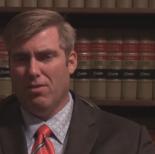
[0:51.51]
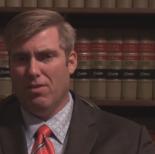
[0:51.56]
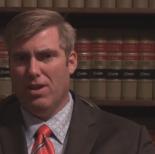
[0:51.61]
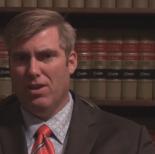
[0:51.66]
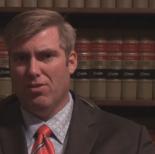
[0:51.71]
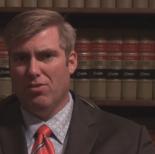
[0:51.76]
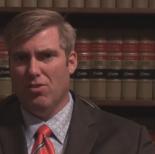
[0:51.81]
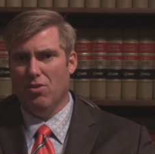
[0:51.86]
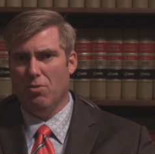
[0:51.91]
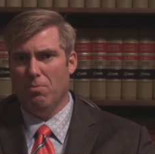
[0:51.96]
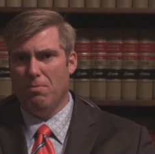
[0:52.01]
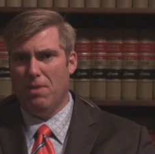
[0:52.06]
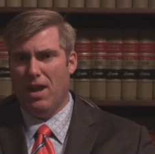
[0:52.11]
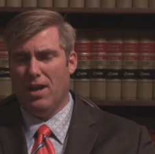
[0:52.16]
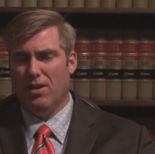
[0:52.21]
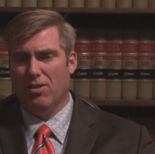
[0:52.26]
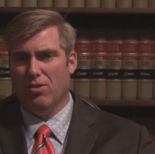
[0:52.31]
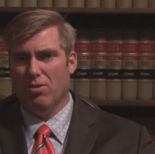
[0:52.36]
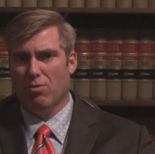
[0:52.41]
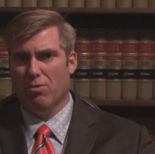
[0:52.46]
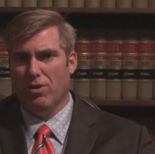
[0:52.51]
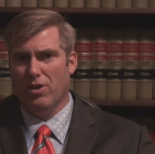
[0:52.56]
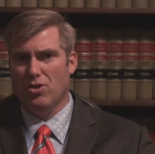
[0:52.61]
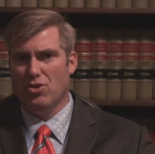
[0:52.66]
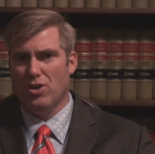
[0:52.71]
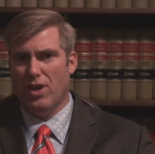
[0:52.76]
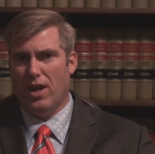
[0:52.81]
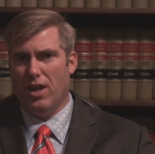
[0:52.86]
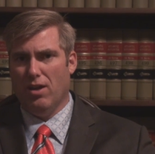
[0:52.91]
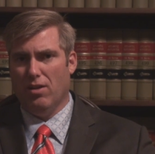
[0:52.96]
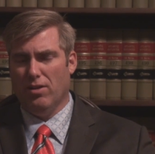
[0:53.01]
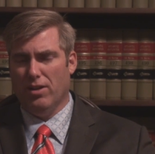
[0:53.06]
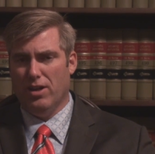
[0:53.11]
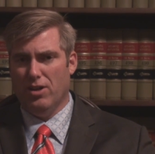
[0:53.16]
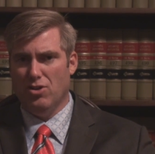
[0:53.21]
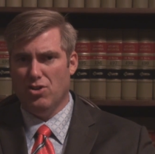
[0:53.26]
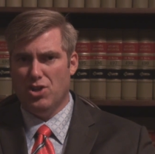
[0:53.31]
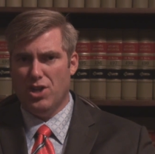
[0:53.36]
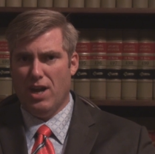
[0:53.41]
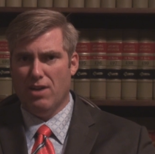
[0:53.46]
There is no mandatory jail,
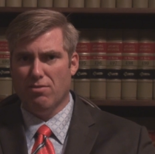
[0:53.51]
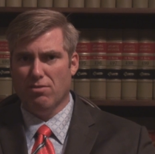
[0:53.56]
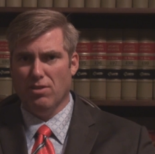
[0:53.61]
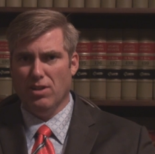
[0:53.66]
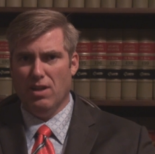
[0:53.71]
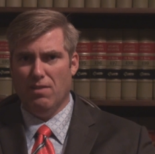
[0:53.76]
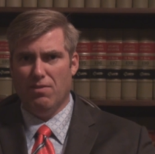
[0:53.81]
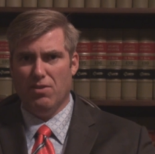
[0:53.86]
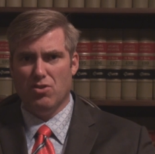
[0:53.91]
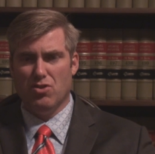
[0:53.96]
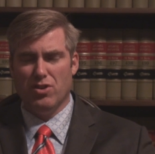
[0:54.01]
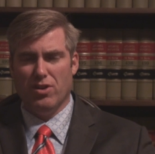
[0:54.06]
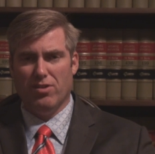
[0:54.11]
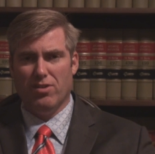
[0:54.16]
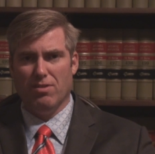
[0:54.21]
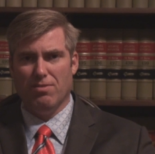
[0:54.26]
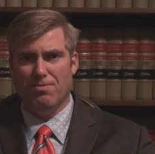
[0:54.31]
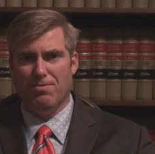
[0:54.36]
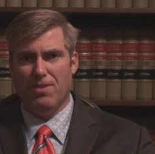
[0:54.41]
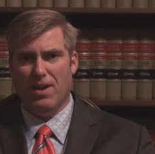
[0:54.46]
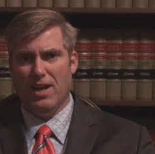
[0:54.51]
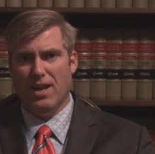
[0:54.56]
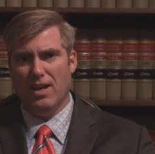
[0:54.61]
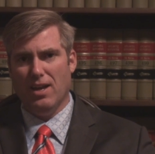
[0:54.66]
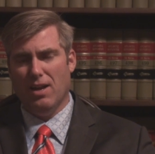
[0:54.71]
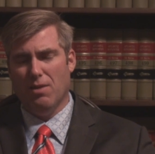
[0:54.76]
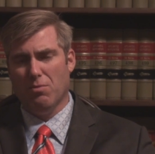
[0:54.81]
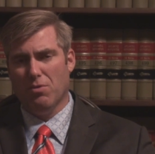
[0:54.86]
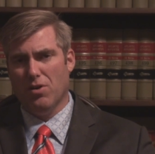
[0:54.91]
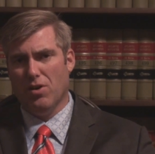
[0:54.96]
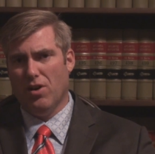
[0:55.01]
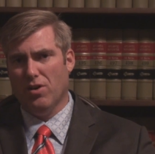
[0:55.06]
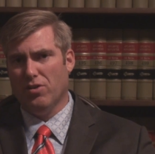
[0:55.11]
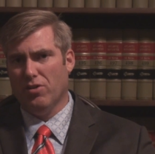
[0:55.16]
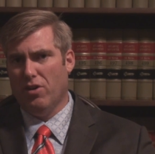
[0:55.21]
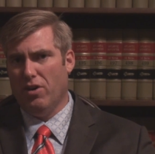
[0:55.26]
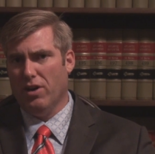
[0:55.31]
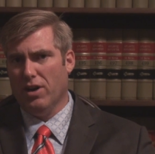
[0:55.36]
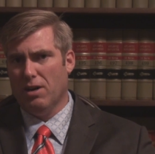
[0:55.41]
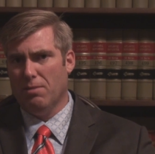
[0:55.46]
and generally if it's just a fight and we're
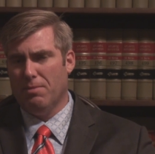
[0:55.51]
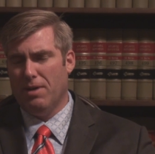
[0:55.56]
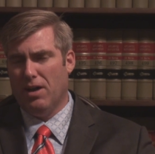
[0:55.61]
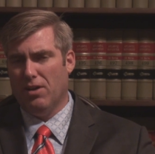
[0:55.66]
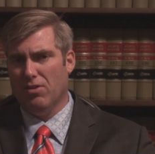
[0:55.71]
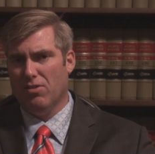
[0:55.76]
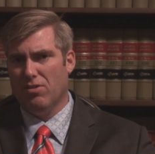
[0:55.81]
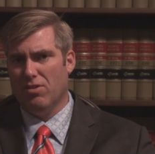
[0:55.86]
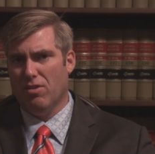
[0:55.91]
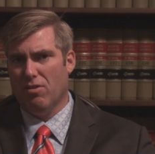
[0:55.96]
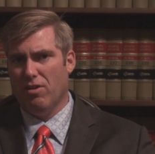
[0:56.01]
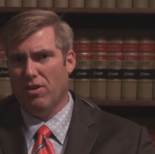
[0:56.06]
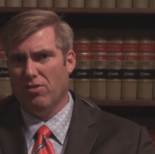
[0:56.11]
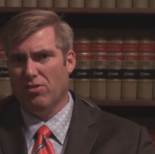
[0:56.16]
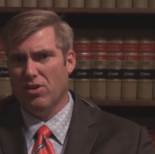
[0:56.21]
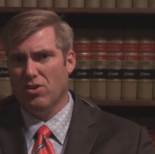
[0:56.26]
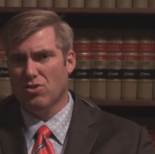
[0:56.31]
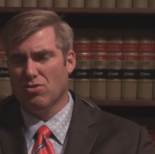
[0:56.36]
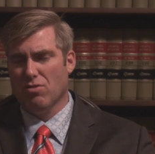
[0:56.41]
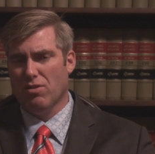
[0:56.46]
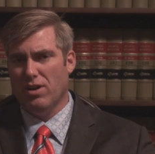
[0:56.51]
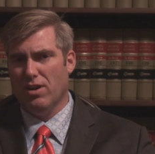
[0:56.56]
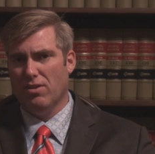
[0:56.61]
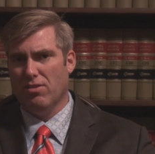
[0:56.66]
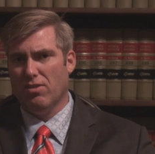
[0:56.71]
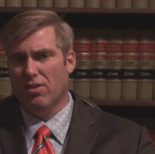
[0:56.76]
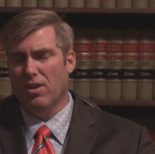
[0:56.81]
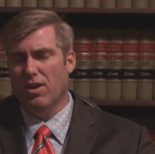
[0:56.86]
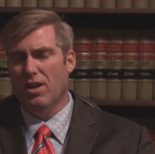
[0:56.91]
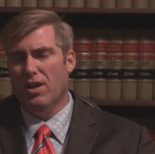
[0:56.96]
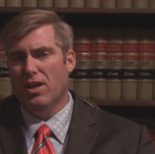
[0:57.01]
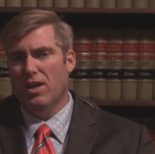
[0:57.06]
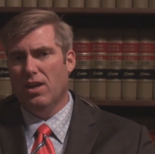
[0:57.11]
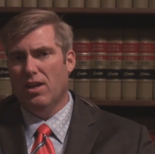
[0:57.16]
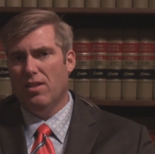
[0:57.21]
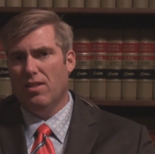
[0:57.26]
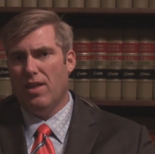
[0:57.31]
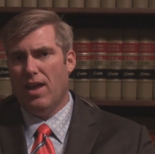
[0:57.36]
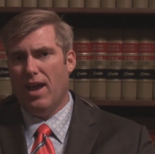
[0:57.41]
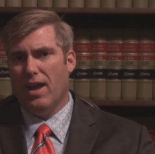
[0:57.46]
not talking about serious injuries,
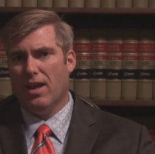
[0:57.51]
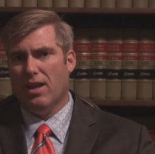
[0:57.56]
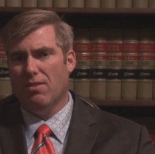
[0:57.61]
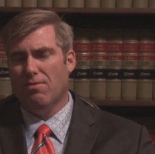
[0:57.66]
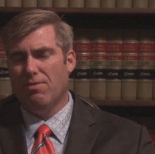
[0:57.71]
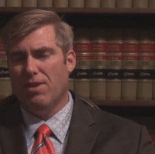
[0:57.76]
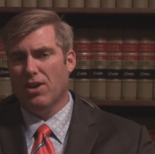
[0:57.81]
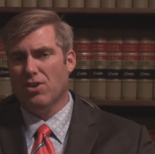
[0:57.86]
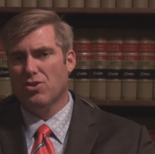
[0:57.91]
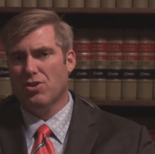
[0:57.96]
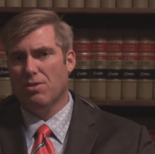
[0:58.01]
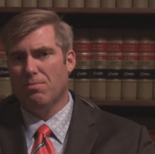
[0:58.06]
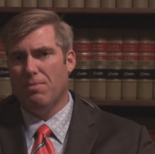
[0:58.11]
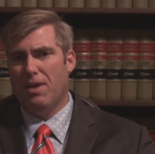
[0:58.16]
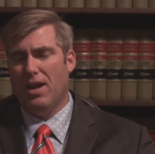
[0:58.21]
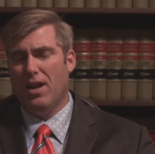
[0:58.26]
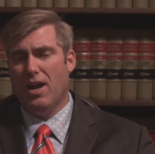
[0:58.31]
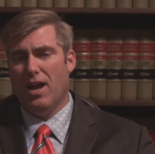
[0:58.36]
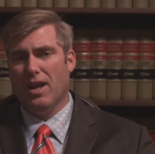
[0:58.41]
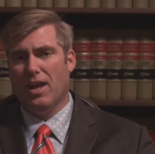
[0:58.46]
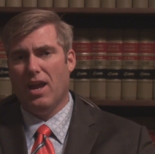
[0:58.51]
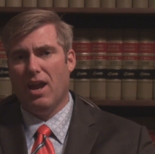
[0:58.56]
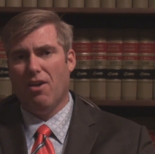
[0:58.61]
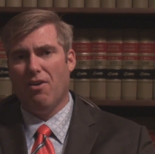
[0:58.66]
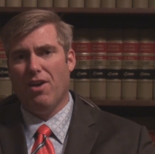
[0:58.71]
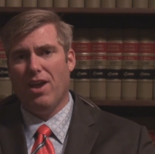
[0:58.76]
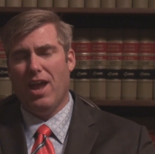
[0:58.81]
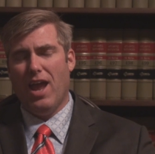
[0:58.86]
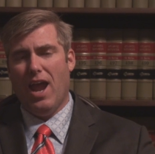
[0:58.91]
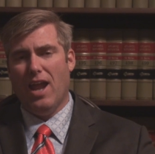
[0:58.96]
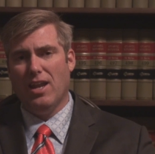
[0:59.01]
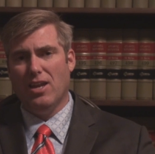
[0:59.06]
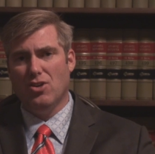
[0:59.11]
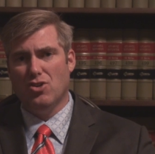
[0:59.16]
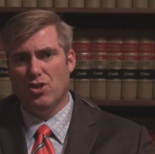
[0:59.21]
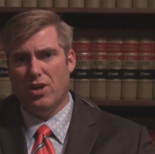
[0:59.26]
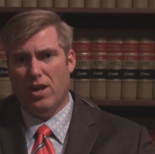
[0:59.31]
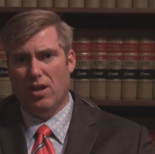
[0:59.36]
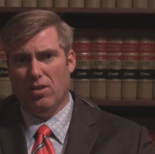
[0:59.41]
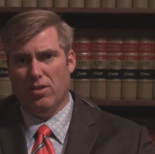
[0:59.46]
that conviction may not carry
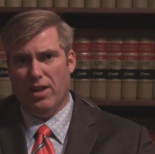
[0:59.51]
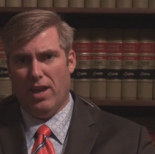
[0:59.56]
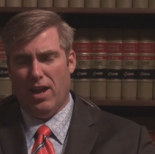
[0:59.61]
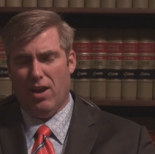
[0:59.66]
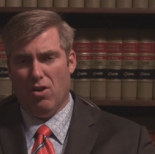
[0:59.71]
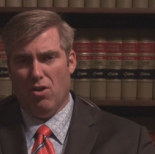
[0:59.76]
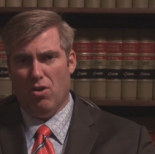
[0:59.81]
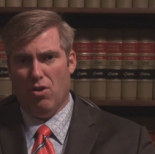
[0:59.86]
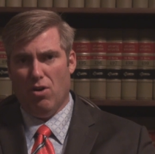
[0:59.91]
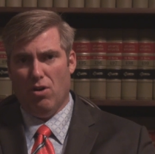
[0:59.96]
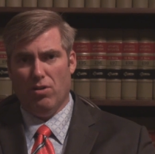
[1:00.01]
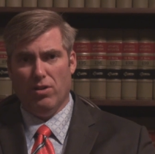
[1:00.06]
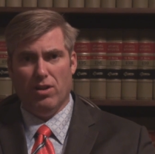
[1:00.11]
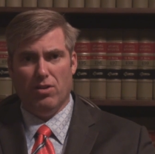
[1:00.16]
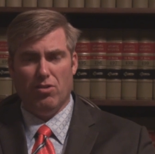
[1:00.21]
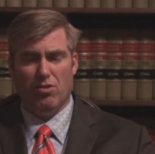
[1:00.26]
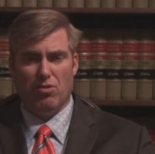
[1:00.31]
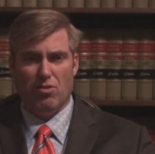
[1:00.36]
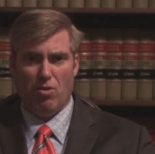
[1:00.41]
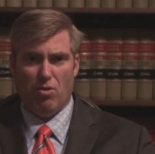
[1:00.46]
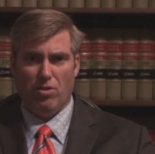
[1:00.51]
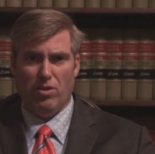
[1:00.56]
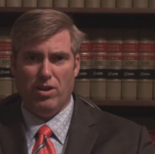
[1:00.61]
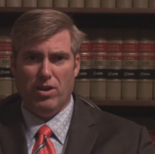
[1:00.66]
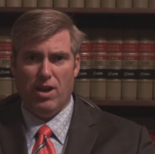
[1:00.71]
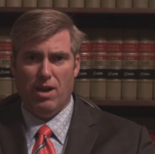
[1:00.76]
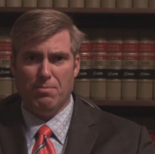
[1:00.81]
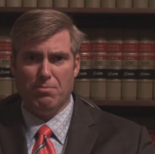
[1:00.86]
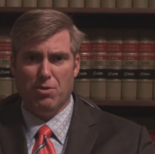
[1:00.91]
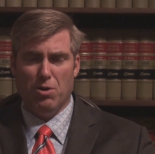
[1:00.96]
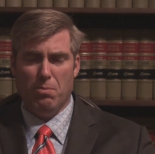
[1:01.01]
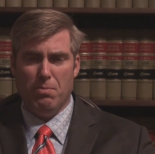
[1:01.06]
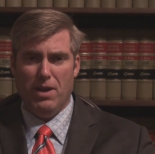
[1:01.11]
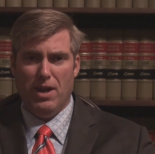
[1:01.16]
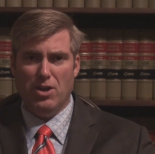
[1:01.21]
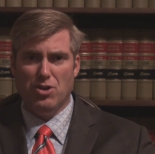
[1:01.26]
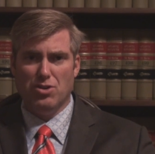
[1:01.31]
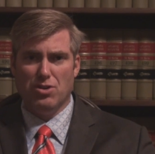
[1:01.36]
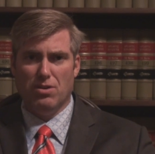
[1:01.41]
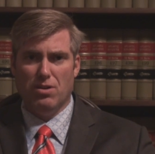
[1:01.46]
any jail at all, and certainly not
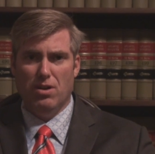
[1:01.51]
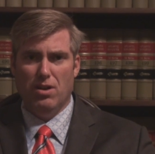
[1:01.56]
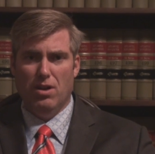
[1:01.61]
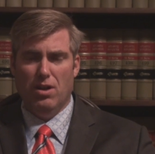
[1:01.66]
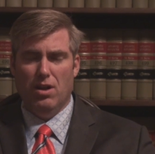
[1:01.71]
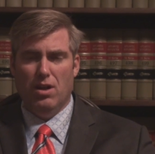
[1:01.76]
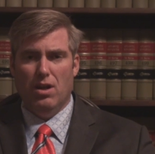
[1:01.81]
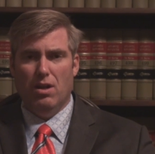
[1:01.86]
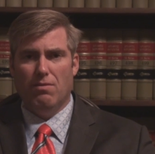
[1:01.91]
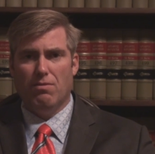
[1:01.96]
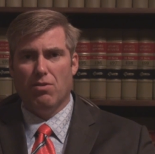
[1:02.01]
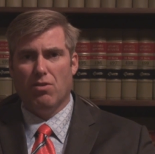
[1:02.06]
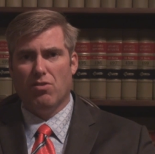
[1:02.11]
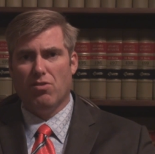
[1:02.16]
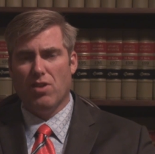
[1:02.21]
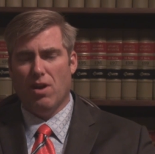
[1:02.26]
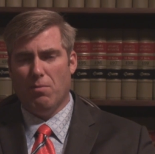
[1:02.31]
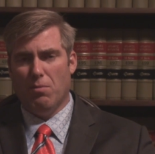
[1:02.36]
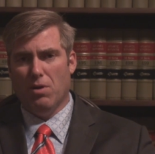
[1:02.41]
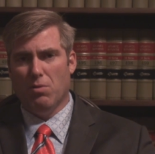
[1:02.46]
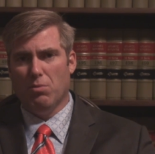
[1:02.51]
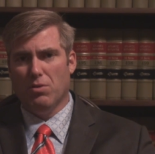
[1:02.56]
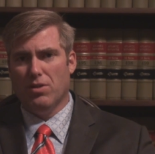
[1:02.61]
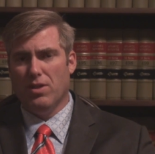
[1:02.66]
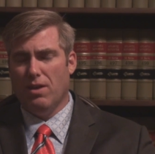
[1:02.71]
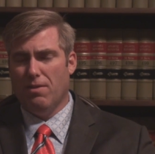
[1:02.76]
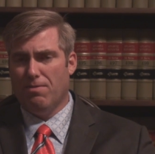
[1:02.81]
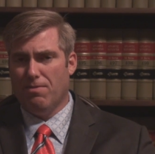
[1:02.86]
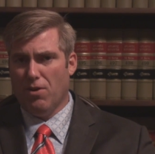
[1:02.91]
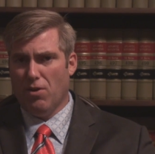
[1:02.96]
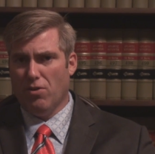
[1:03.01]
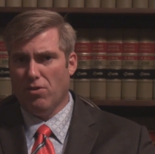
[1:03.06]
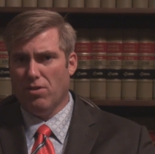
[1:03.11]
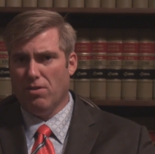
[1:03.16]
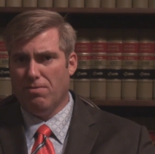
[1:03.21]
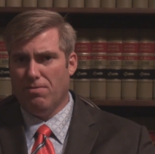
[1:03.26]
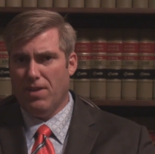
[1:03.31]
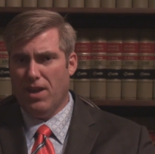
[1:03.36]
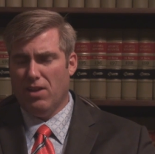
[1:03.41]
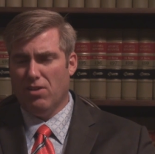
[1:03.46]
probation for someone with a
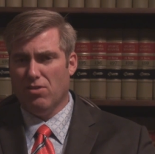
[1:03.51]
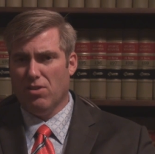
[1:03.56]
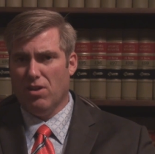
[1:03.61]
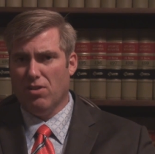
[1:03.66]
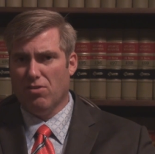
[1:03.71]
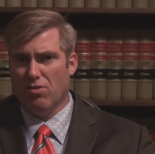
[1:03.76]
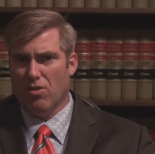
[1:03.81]
first offense